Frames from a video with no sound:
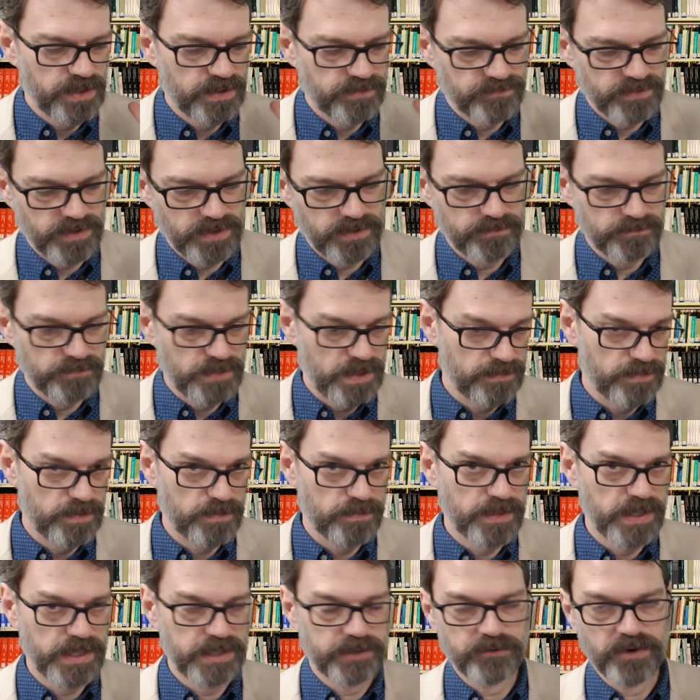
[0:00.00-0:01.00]
have uh, maybe
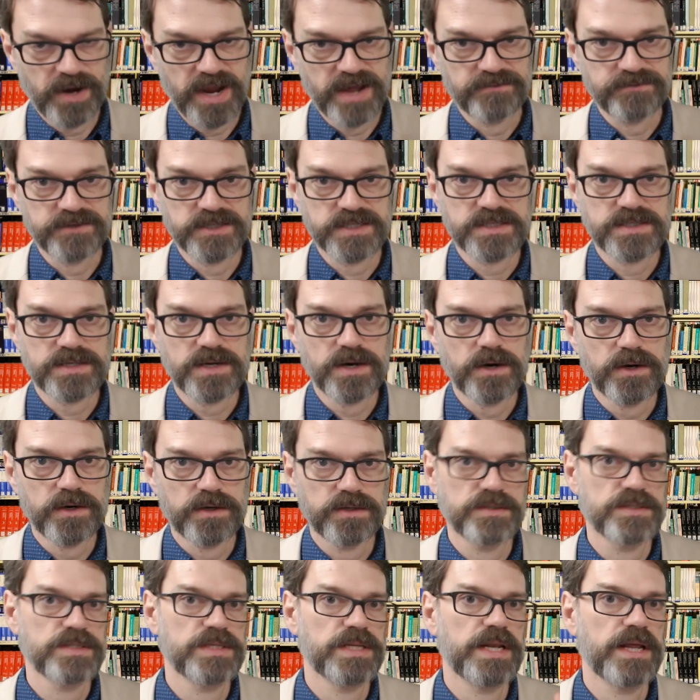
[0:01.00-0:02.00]
big graphics
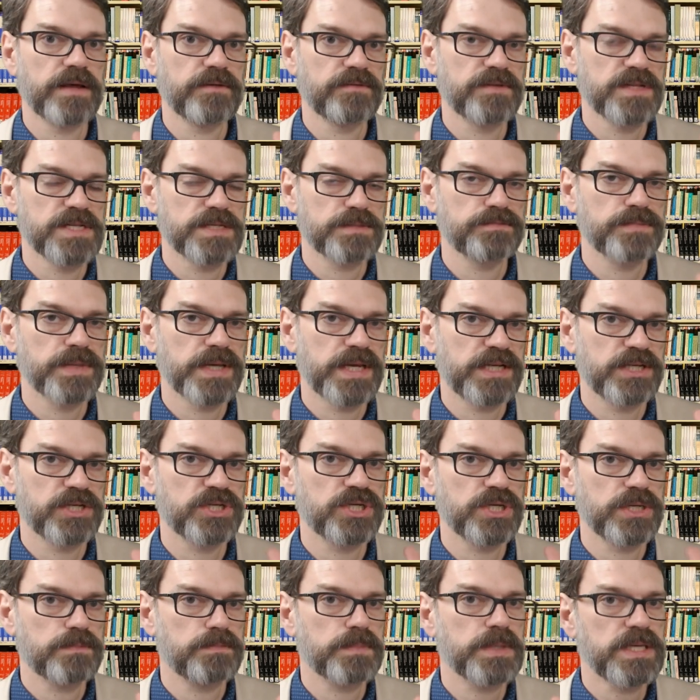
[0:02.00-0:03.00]
cards that have these big
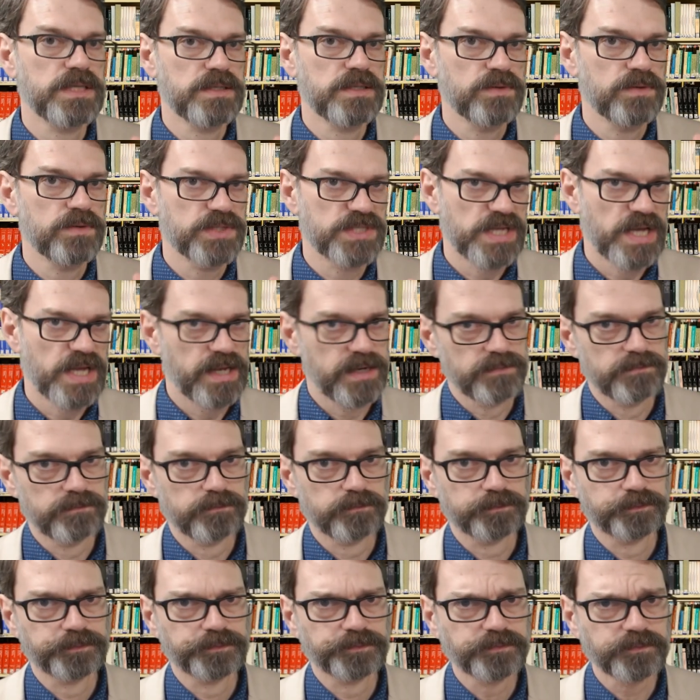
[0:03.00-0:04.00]
GPUs on them.
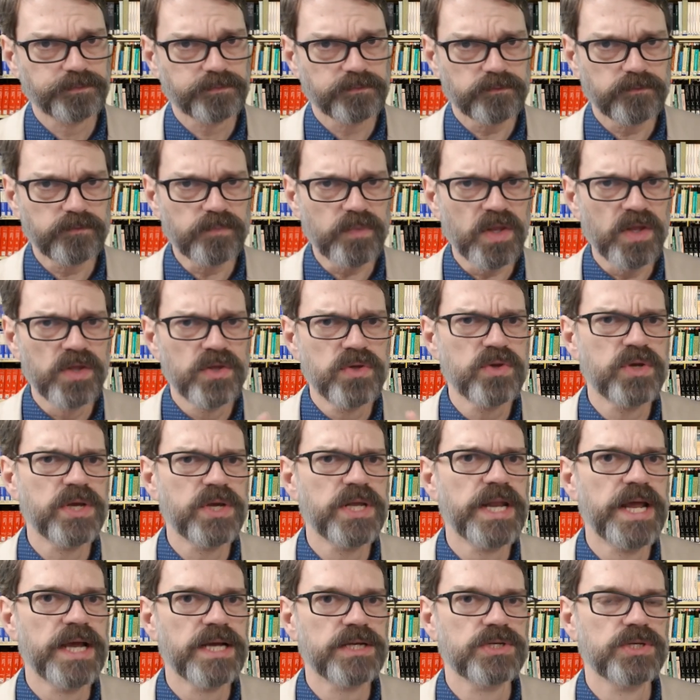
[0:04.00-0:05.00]
You
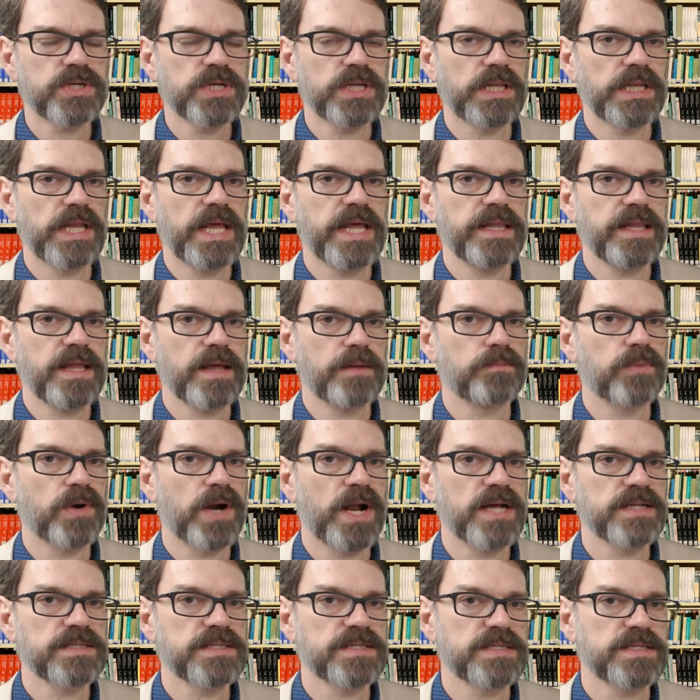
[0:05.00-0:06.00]
can actually lend that
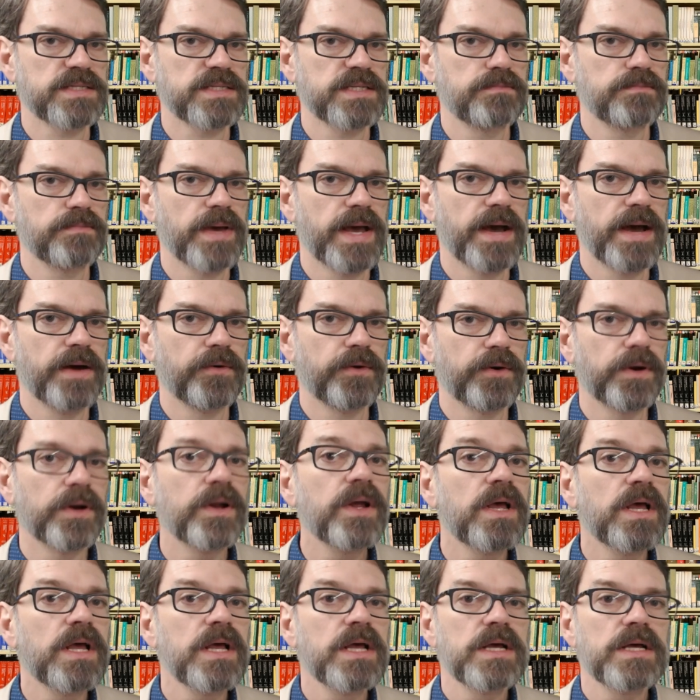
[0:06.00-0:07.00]
processing power
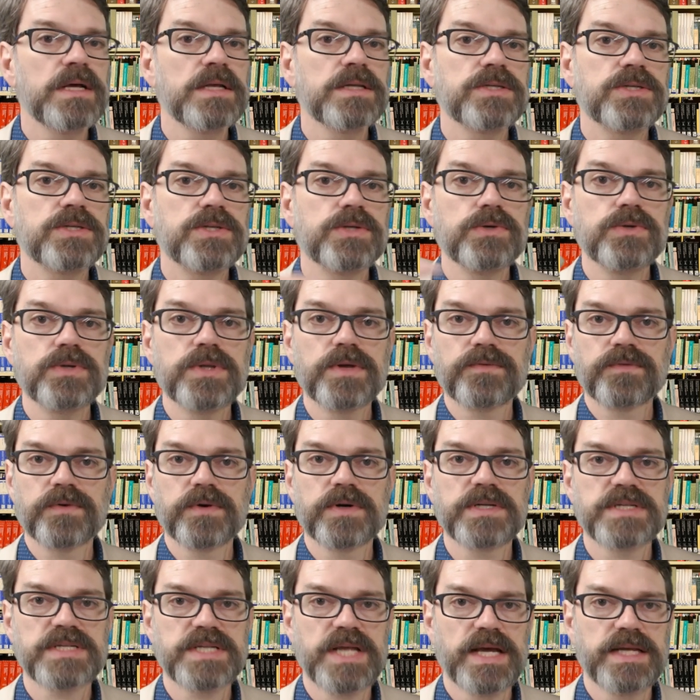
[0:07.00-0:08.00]
two
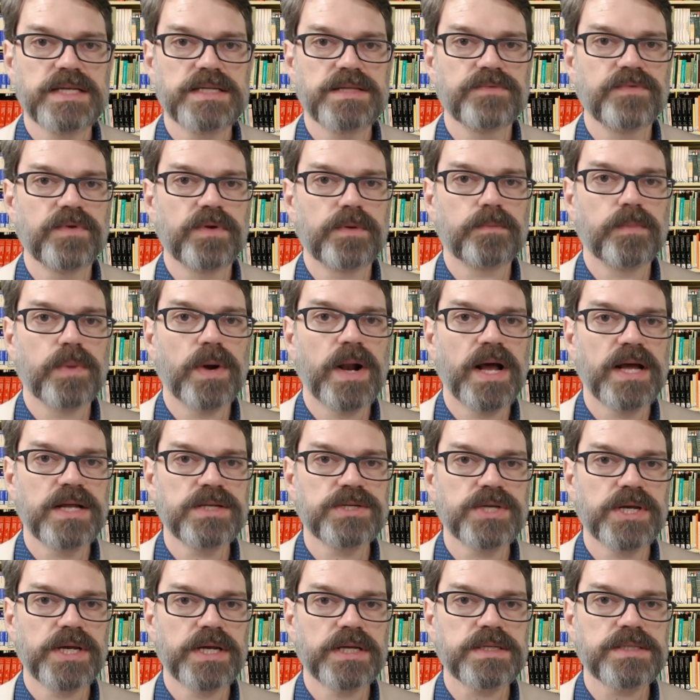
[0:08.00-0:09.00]
different scientific
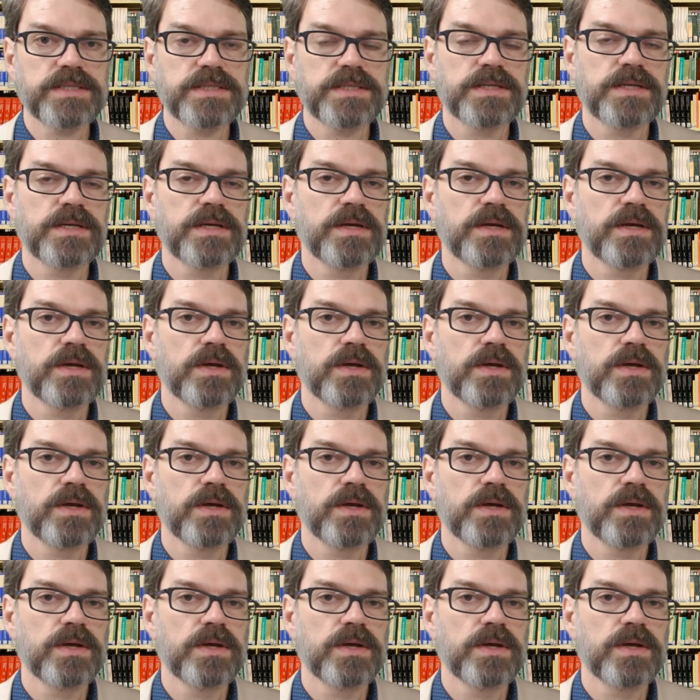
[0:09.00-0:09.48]
projects